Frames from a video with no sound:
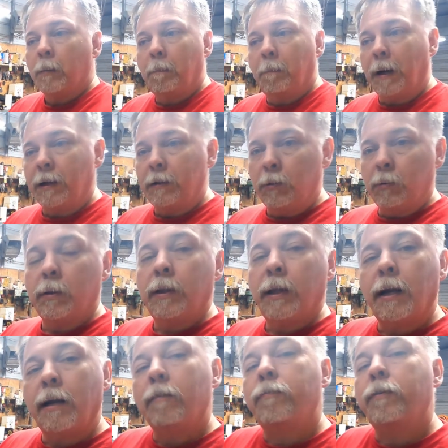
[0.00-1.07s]
By doing
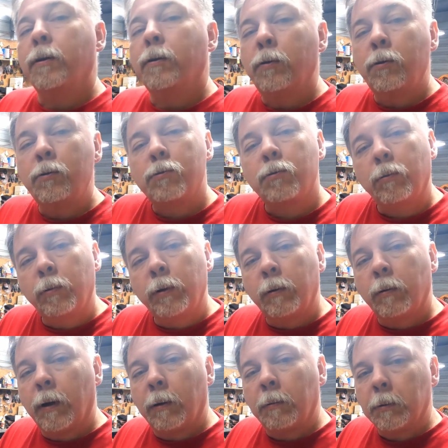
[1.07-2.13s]
that, I found neutral. We
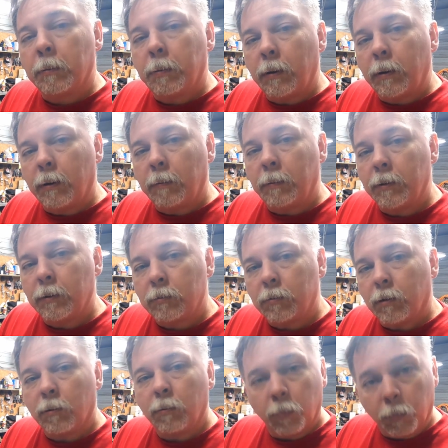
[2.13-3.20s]
were able to put it up in the
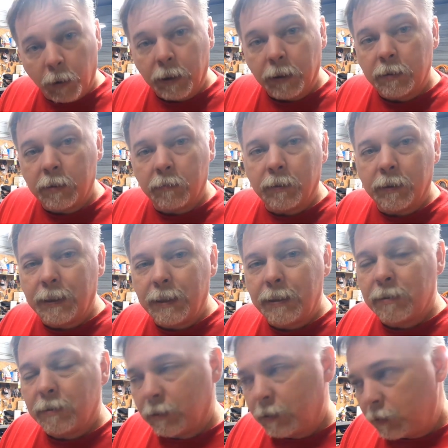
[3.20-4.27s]
truck relatively
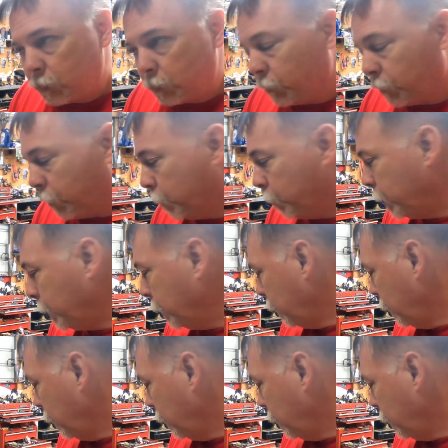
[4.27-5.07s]
easily, 2 grown men.